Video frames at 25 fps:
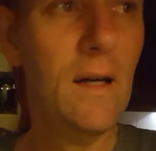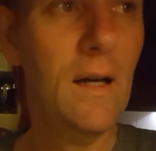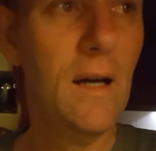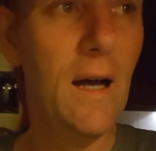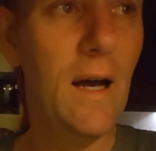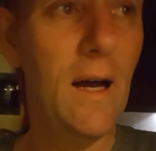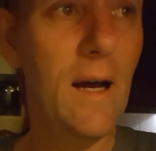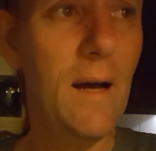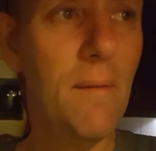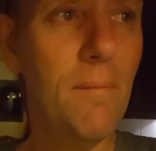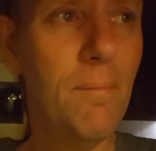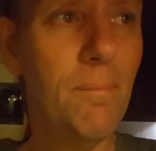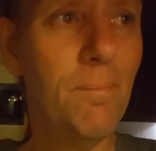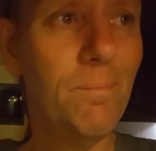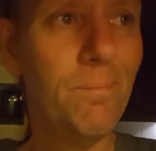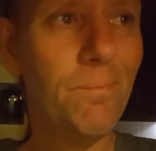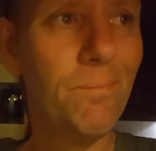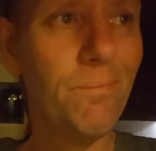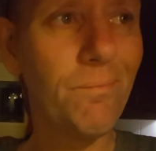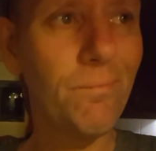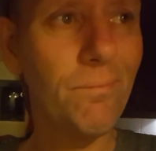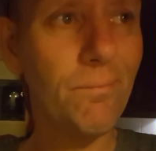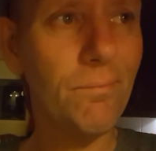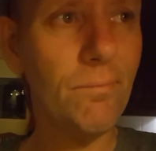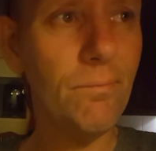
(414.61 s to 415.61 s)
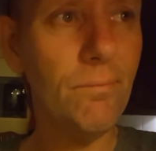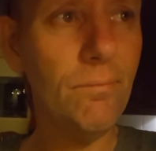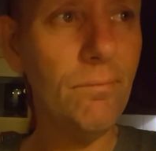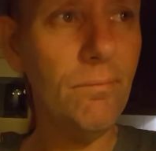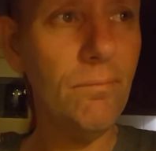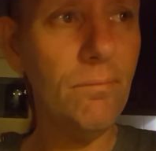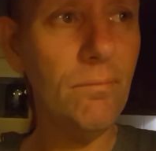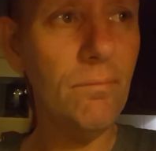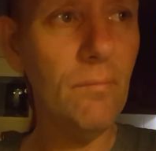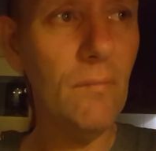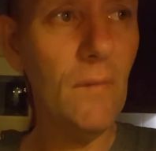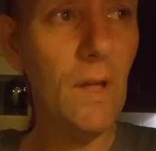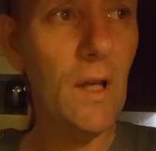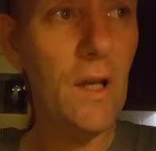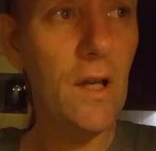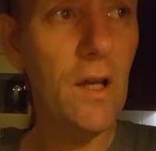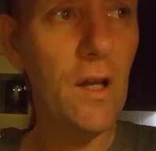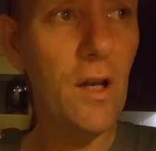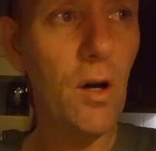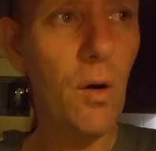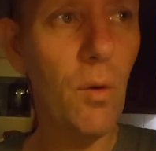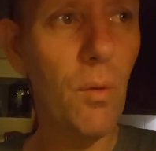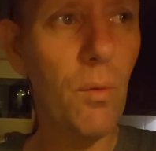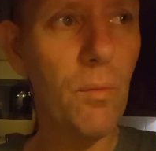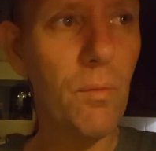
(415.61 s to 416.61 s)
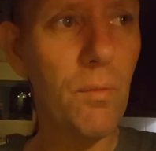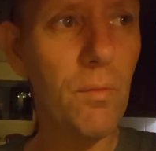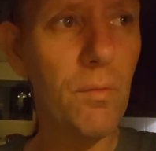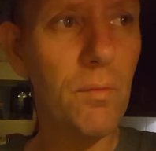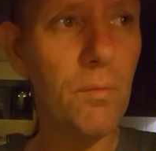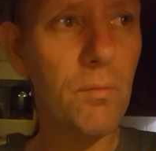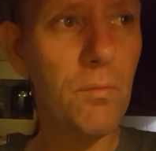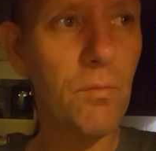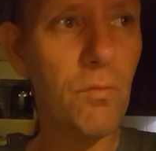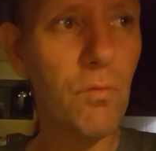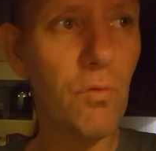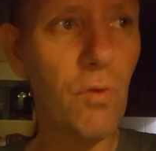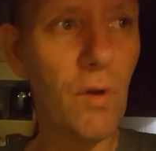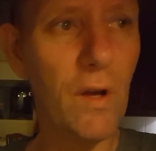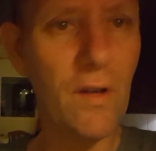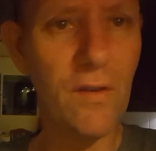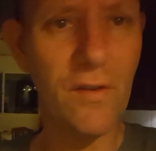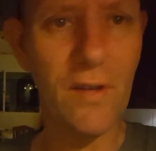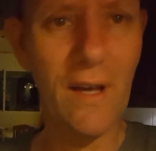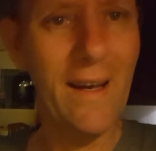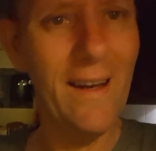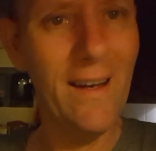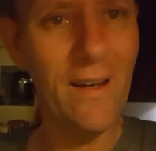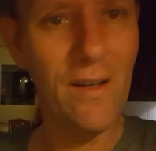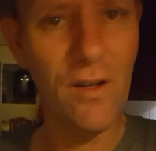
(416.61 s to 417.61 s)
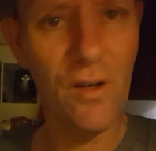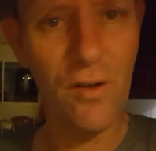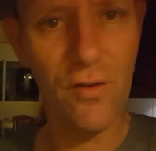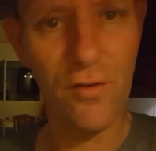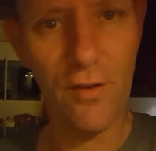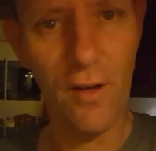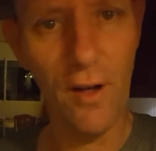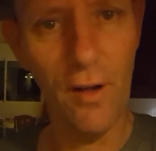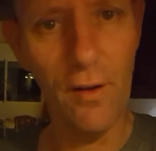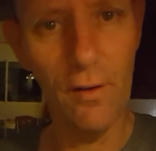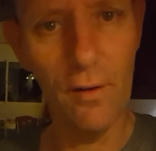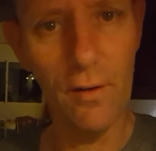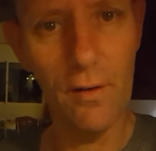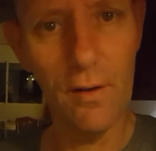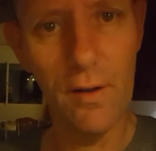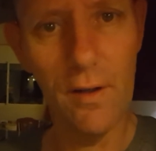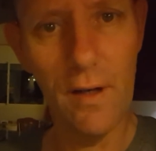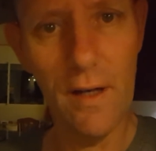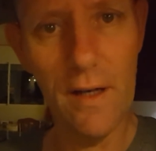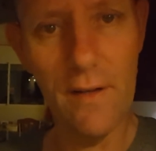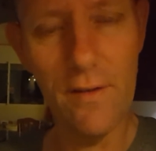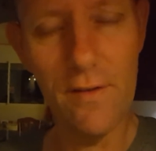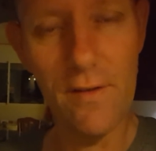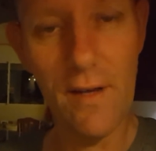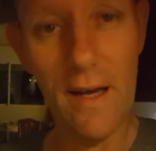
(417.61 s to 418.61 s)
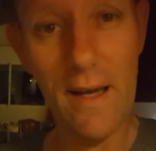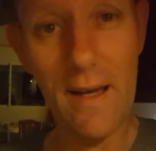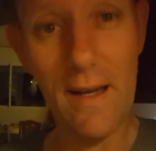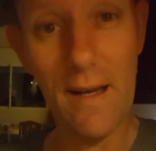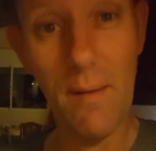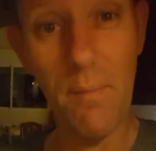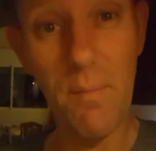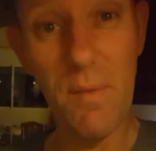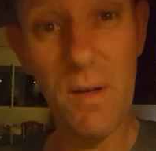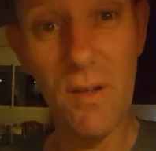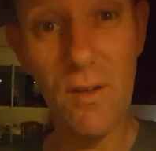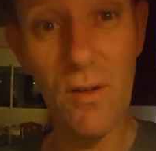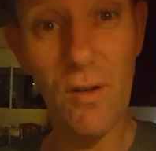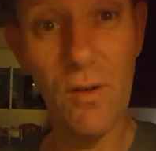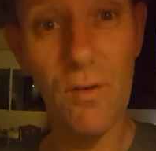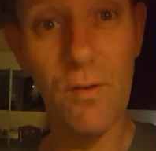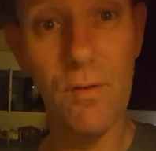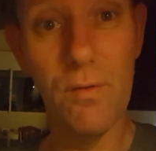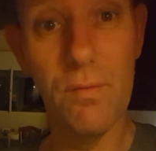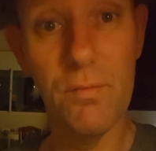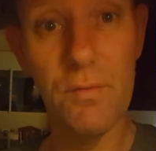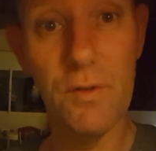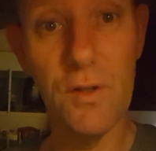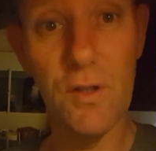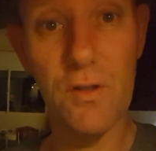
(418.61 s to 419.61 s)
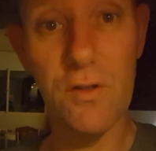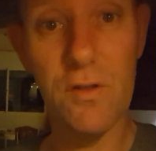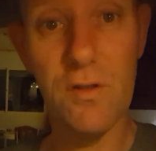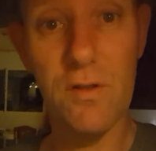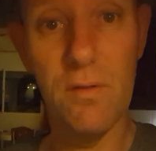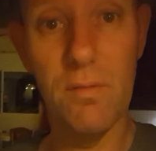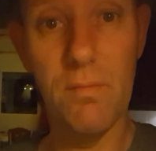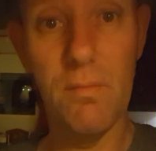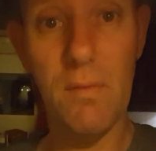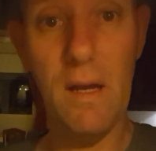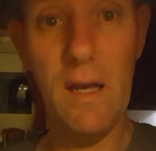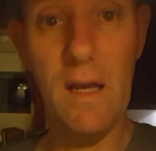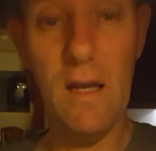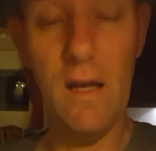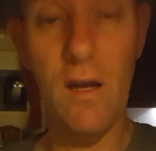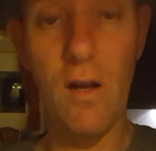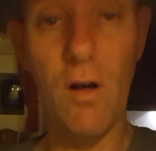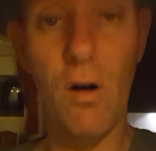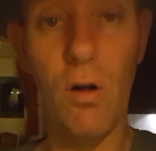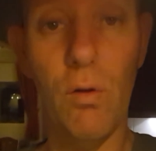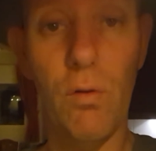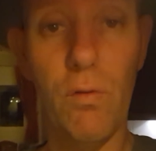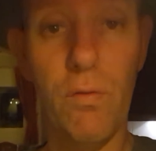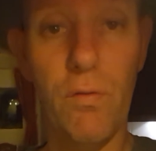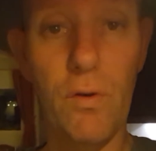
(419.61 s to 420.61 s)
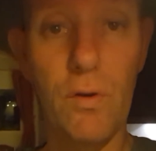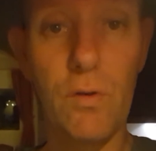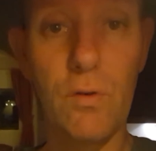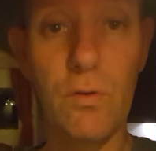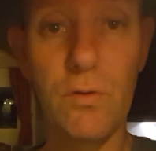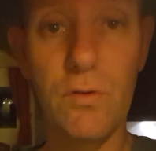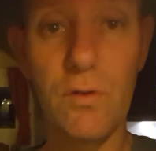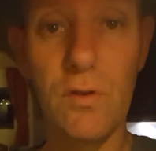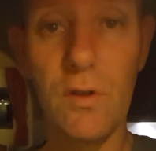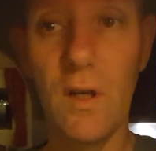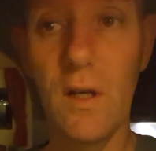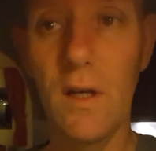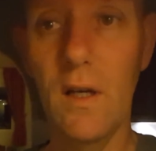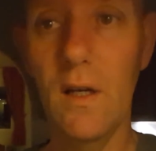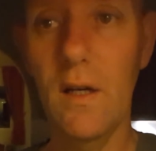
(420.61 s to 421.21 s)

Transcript: Um, you know, resetting your salt intake can be done just eating whole foods.